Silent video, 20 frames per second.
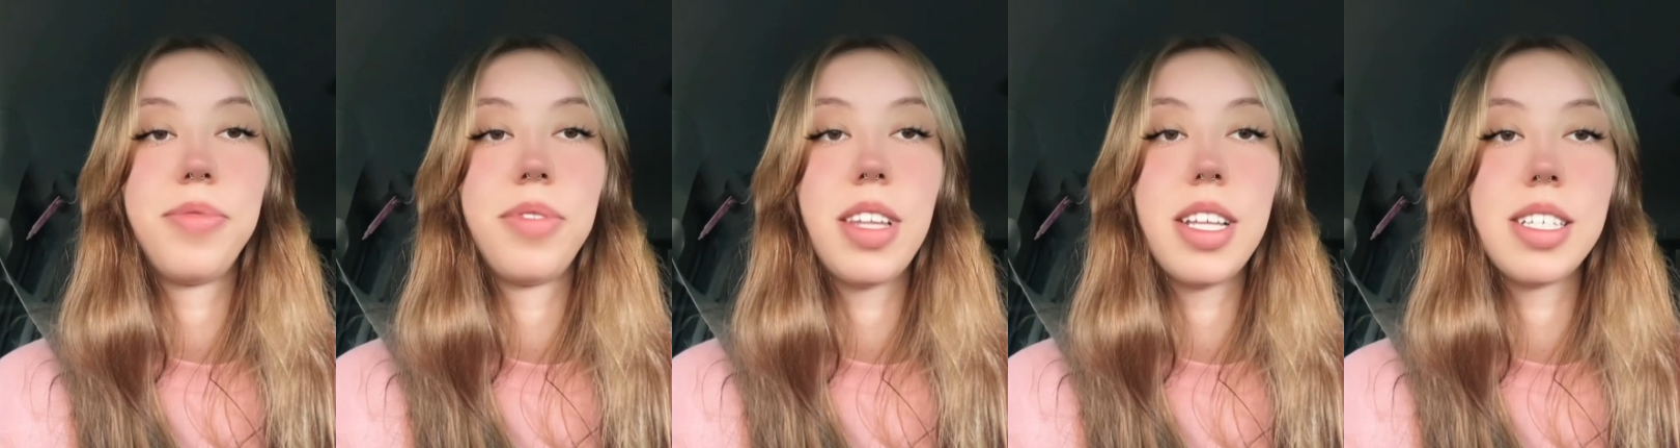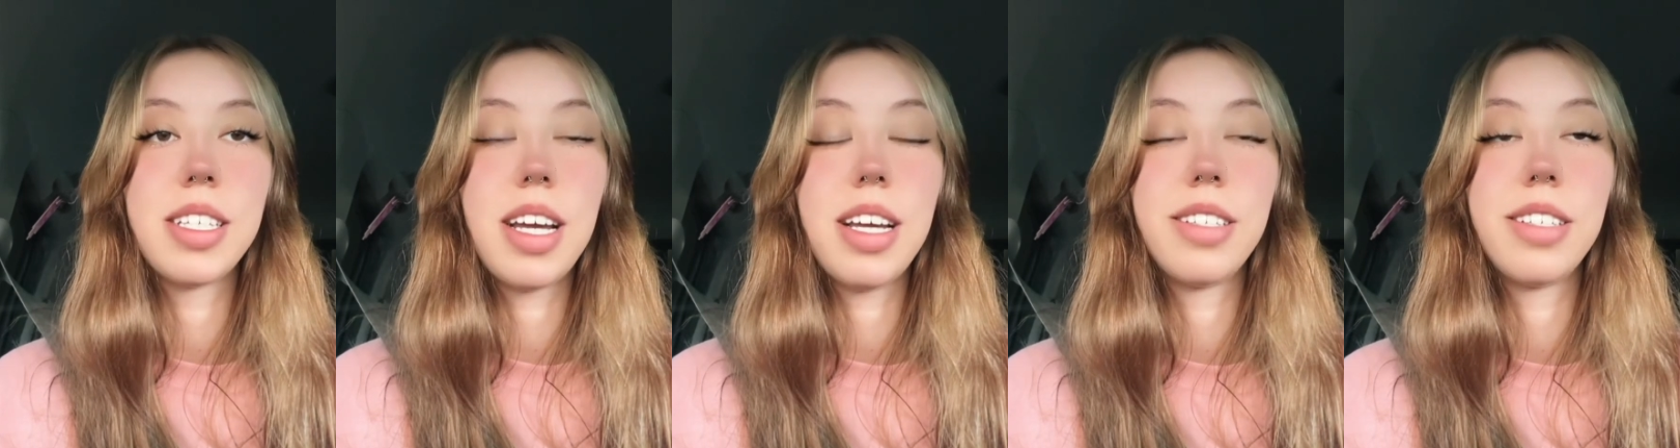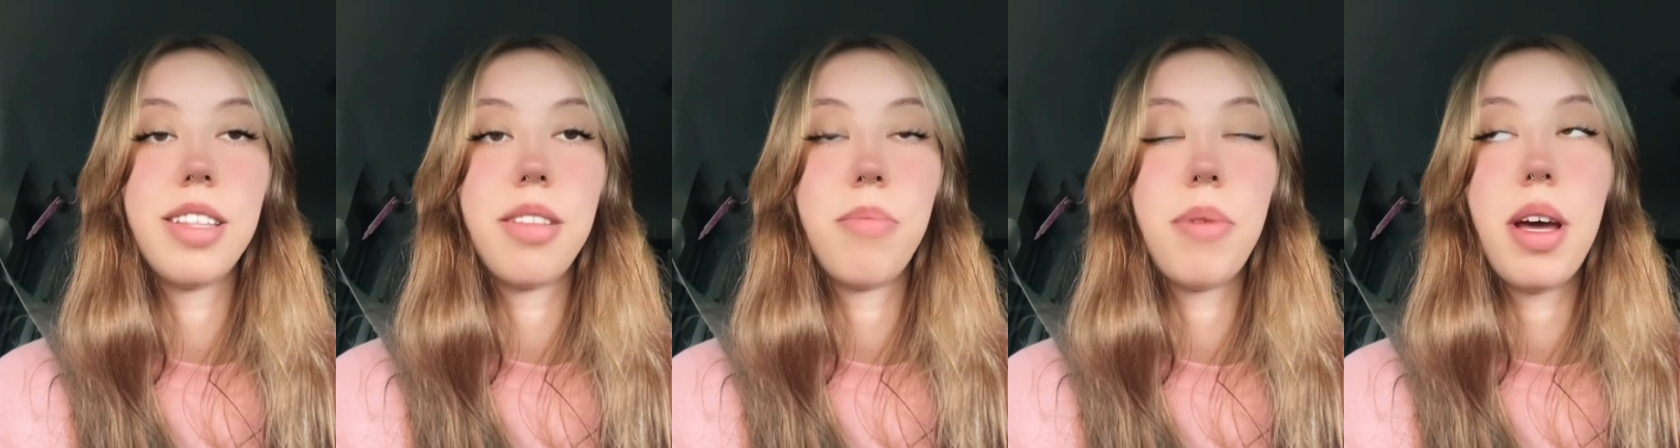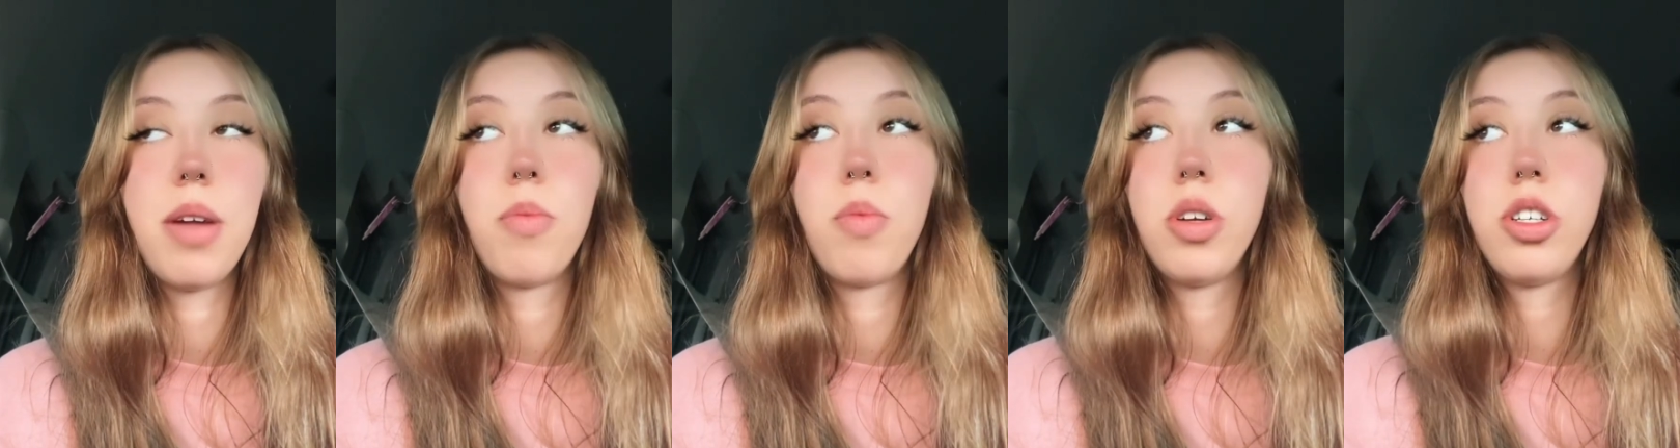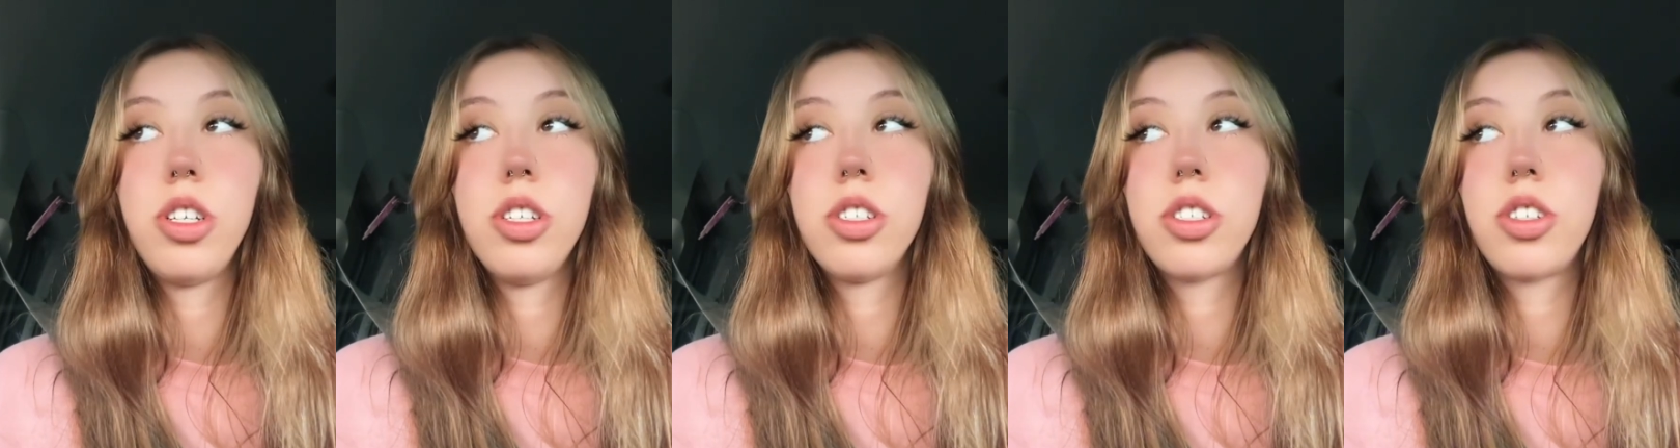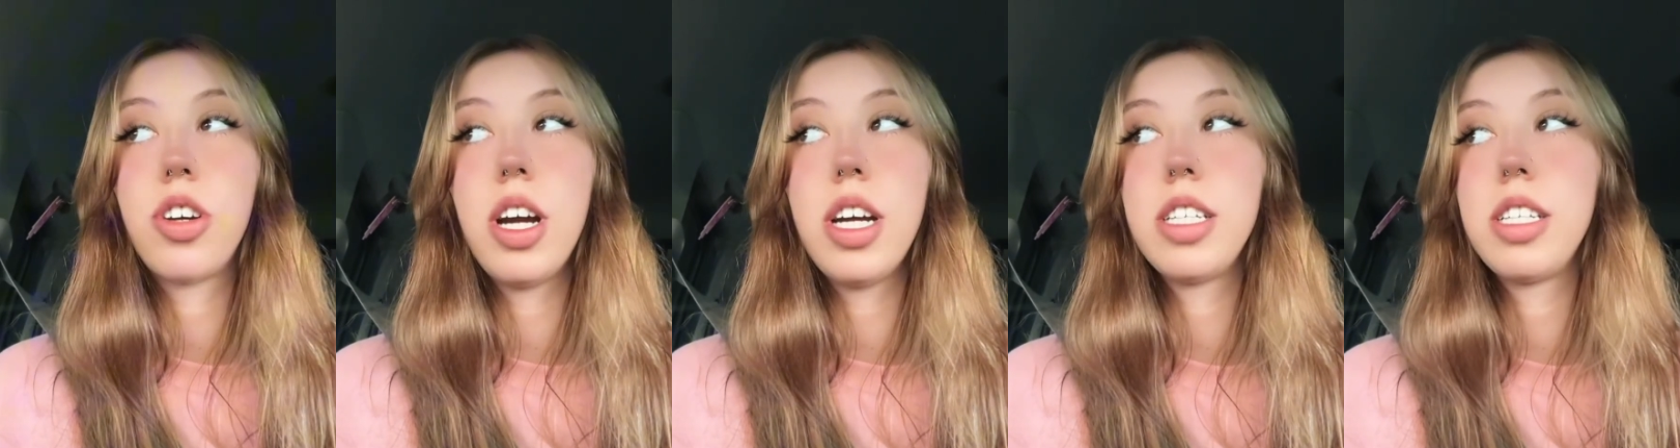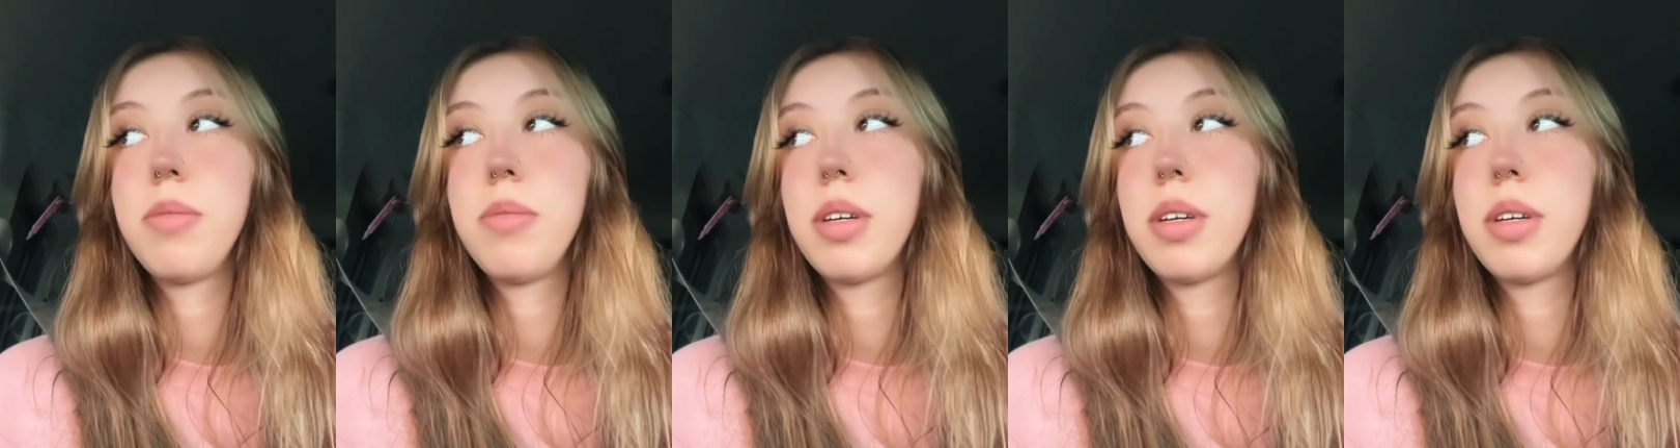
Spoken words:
the size of the bed, which is crazy,